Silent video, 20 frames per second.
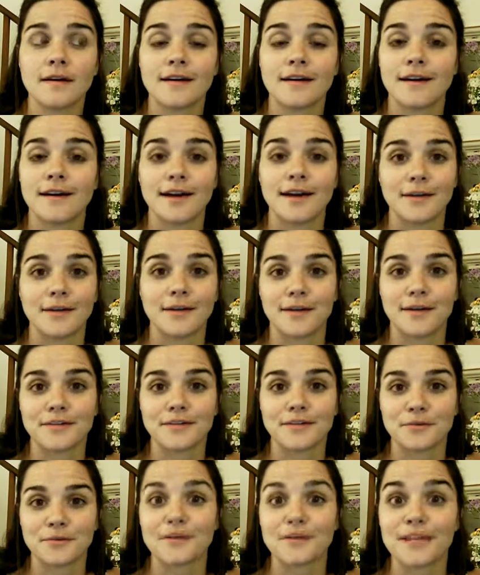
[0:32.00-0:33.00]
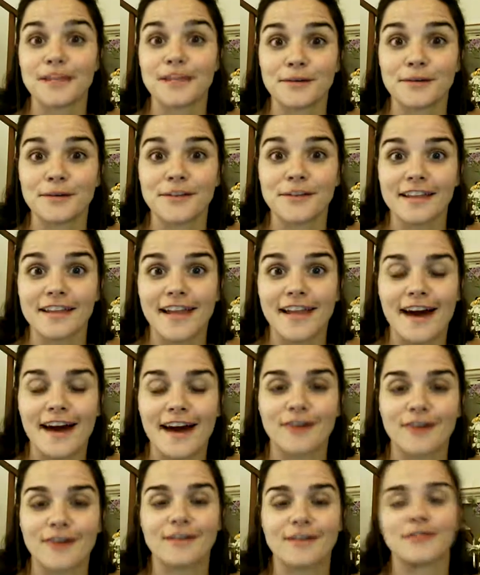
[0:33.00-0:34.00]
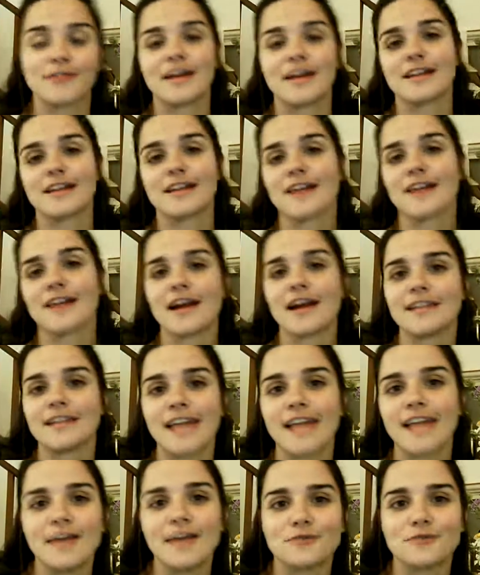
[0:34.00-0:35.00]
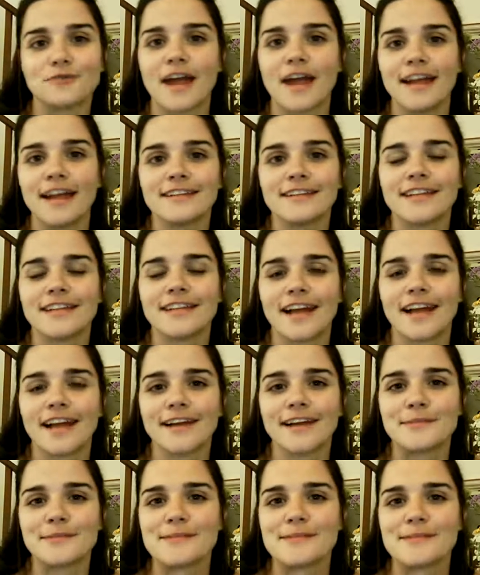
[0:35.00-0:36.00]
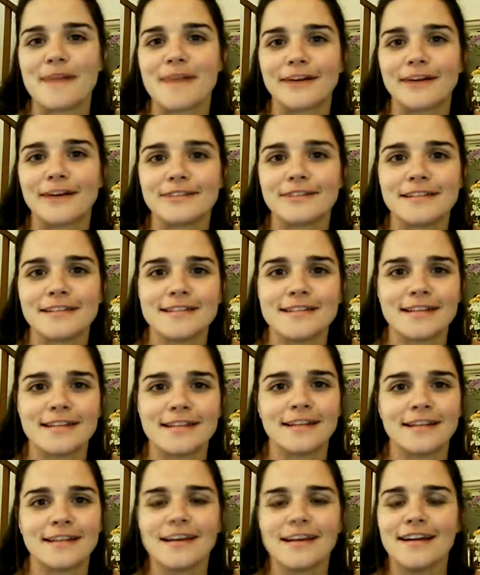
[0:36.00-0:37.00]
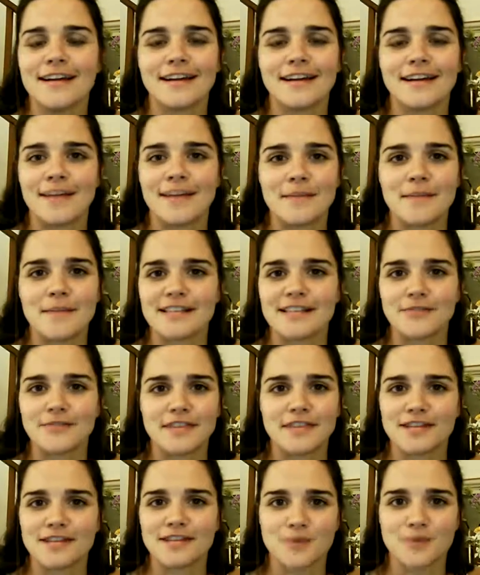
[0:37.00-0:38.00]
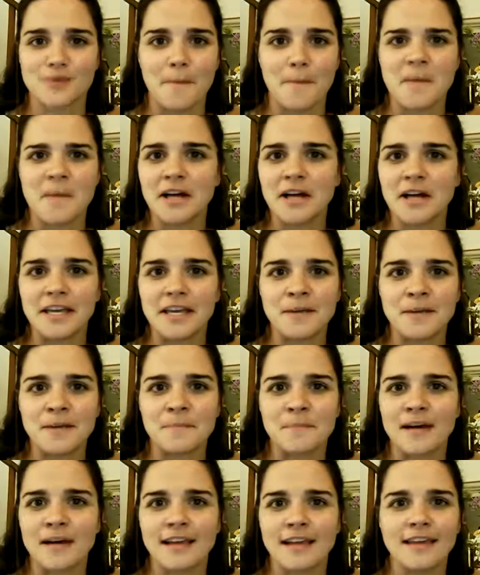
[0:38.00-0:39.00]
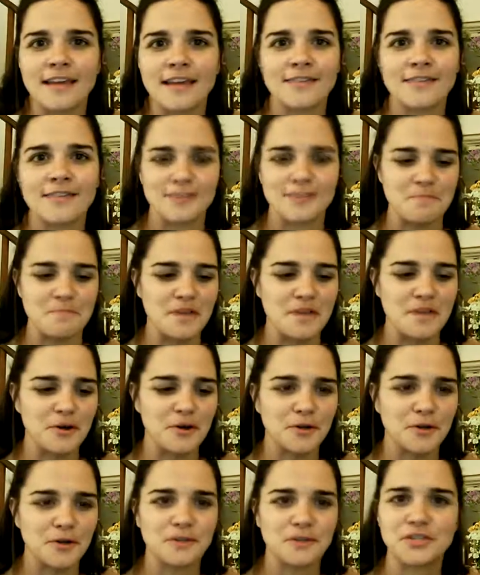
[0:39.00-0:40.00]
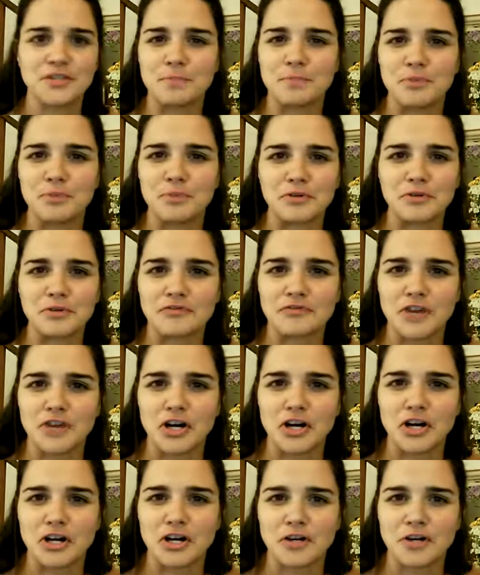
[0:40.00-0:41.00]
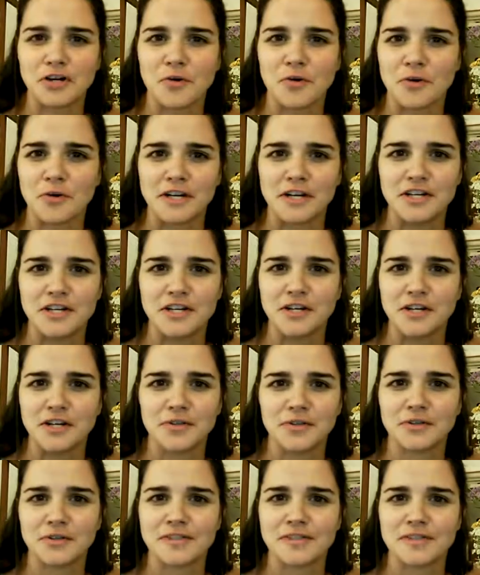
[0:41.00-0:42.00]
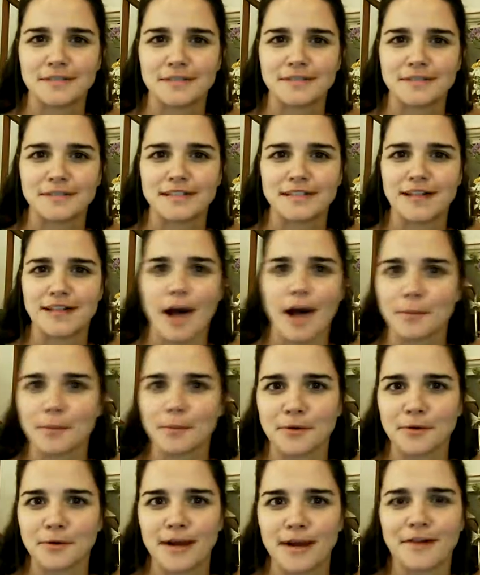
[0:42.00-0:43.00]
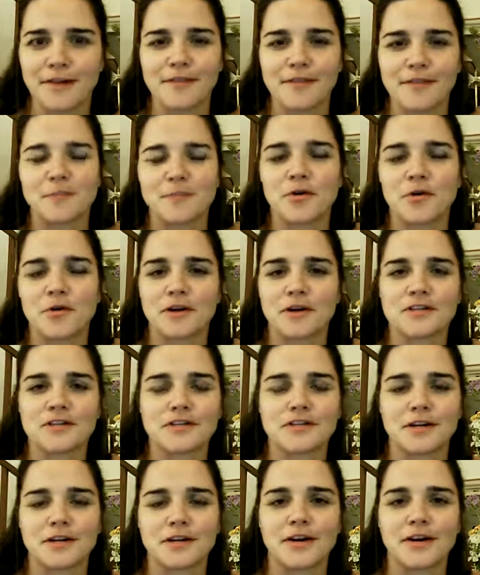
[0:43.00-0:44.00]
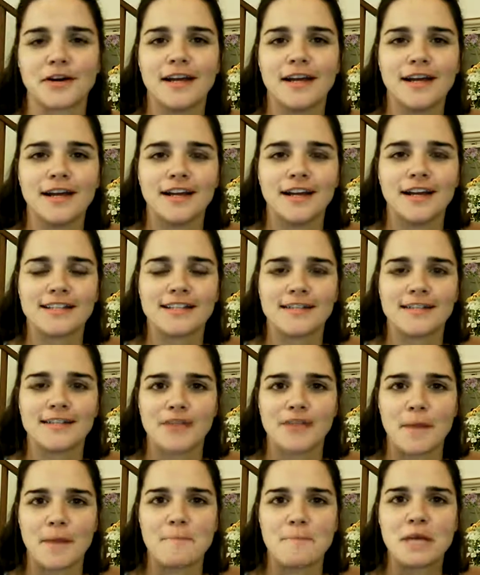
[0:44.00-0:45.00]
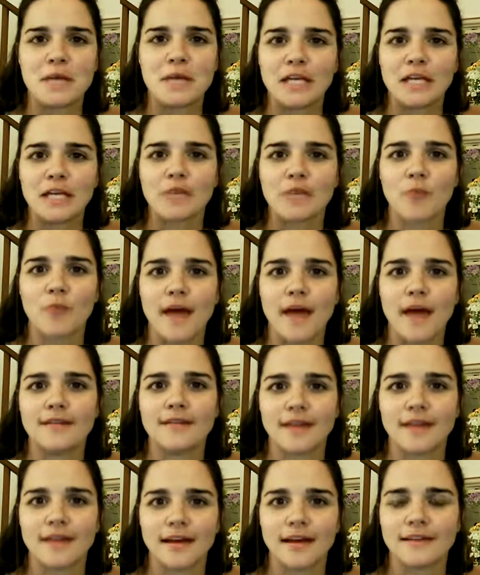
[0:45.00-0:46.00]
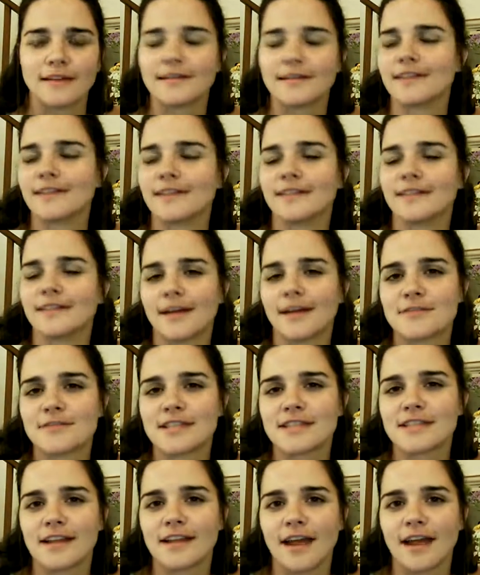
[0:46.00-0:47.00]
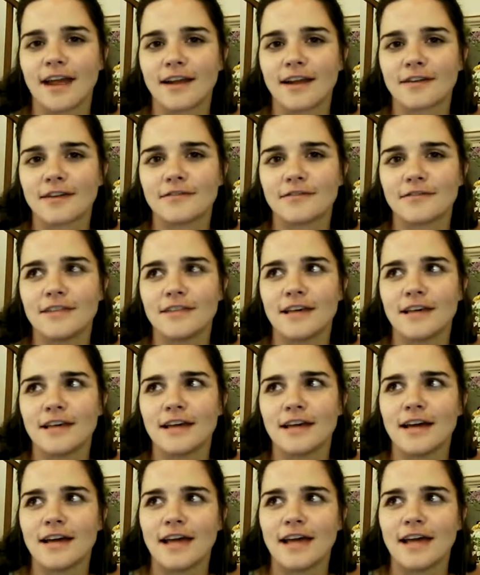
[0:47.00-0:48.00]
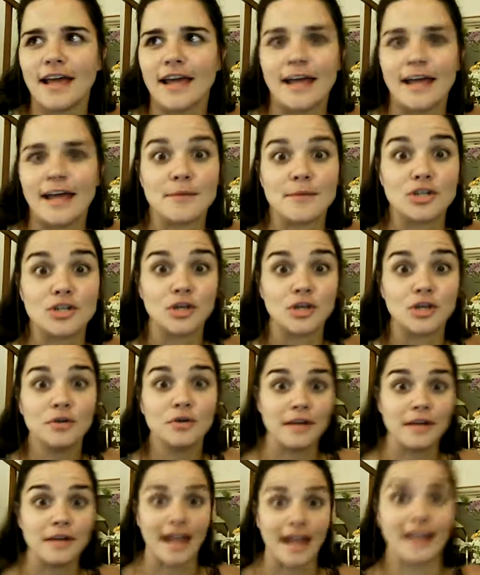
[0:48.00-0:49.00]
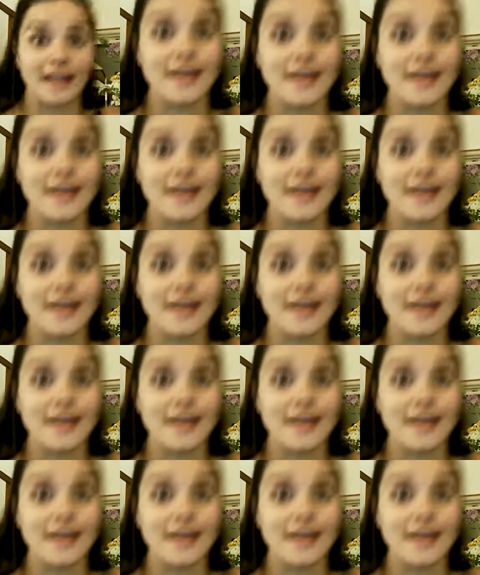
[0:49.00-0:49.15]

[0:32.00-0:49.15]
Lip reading: Anyway, they're really, really loud. We had a lot of late rain tonight up in the mountains, and that makes everything sort of muggy and buggy. There's a big old bullfrog, horny toad, something hopping around on the porch, so it's definitely a muggy, wet night. And tonight was the night of the Hambidge Hootenany.